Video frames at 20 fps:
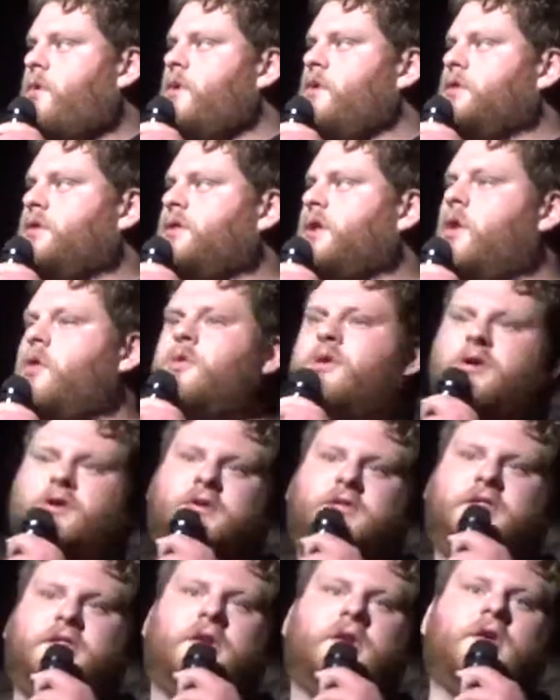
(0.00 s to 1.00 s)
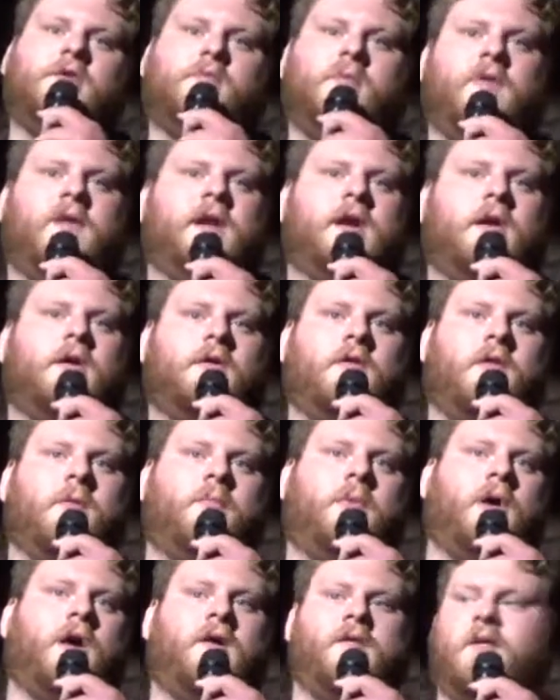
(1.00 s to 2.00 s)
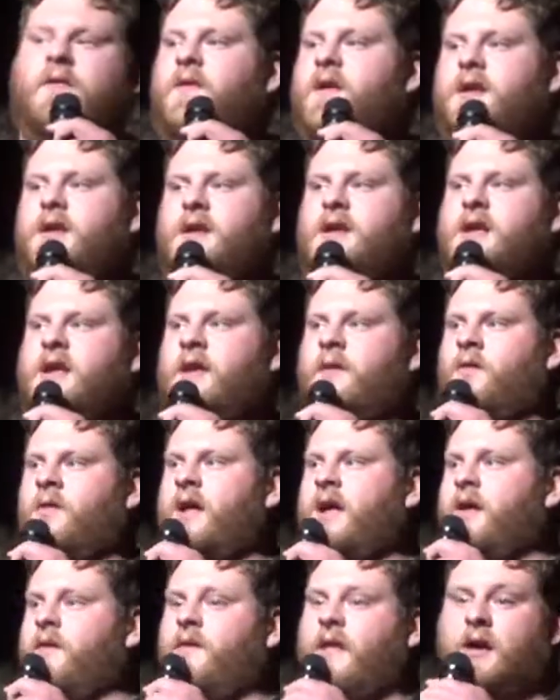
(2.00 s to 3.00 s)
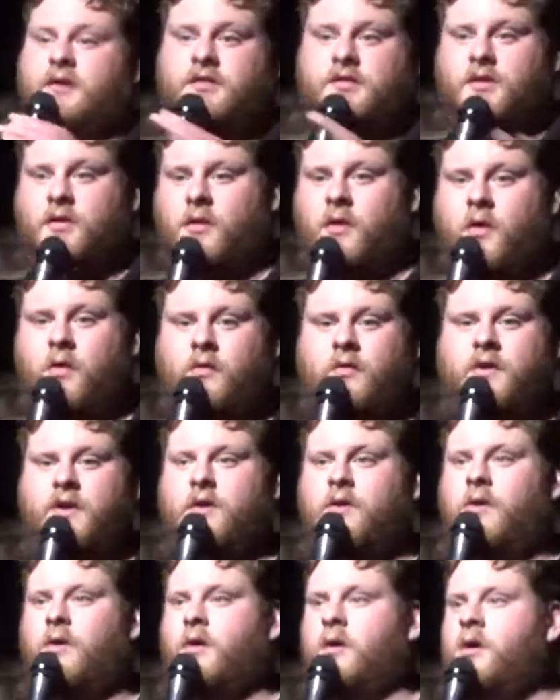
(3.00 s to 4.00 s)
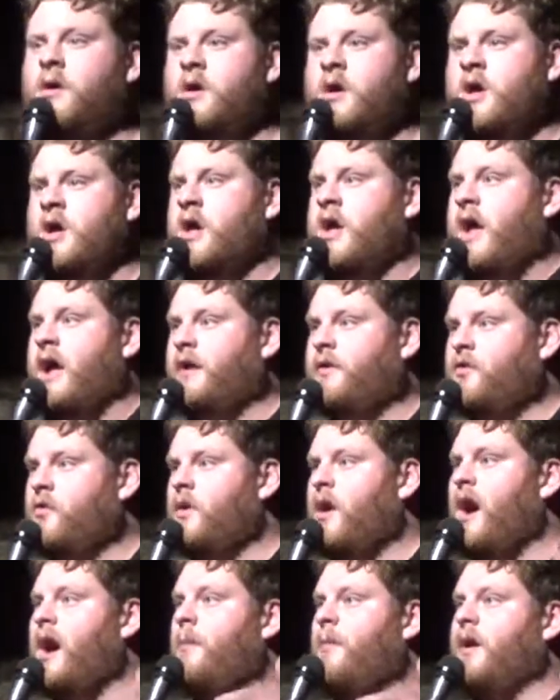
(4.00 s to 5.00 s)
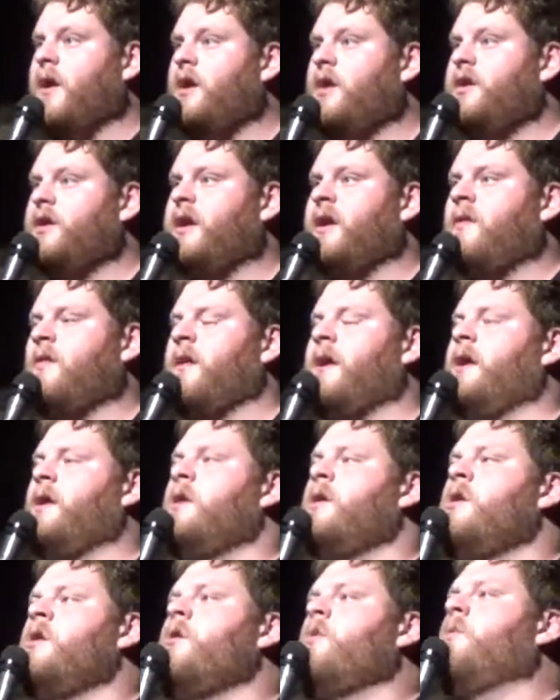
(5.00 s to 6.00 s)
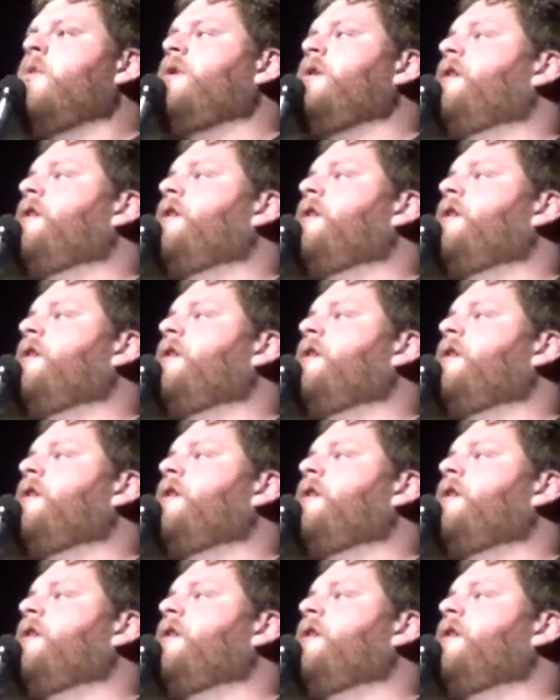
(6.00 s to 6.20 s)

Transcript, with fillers: so concerned when they go to the bar that they need to get laid. That's their only goal hey dude, how am I gonna get laid? When